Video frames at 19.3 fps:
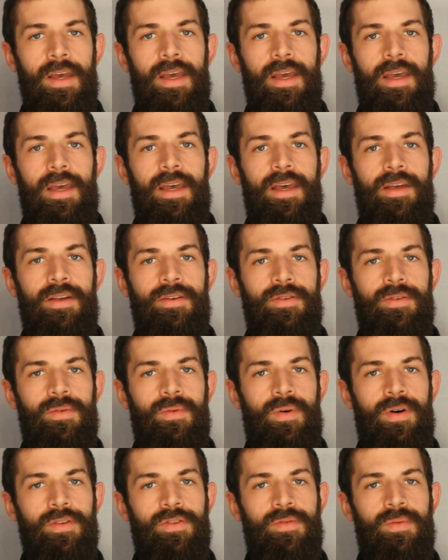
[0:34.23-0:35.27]
and
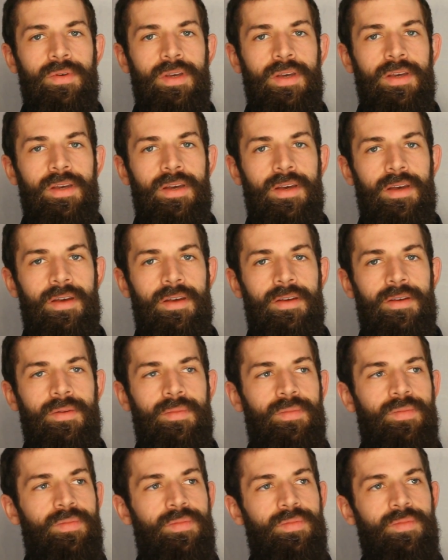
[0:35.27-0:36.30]
once we
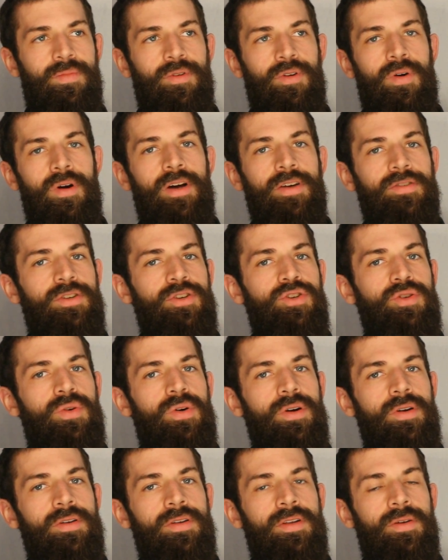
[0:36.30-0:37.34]
cross the
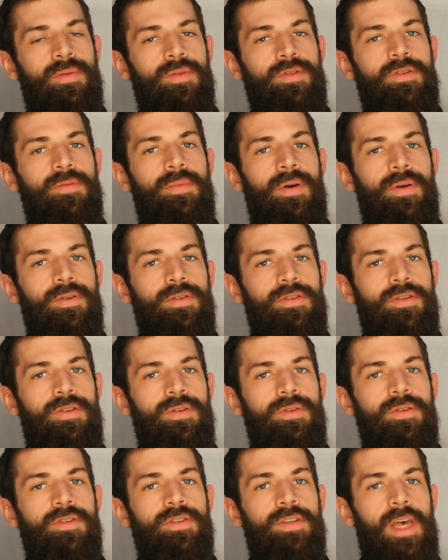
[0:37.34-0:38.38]
Jordan, that we're supposed
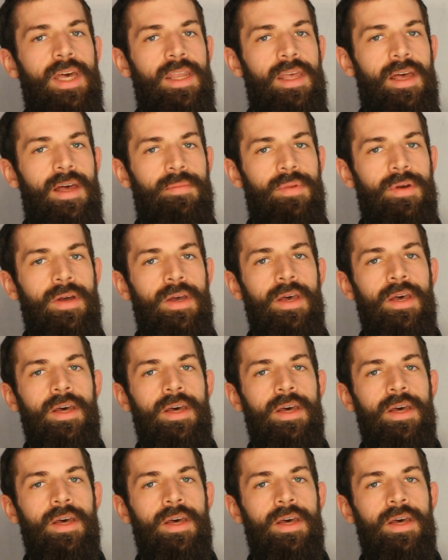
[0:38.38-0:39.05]
to set up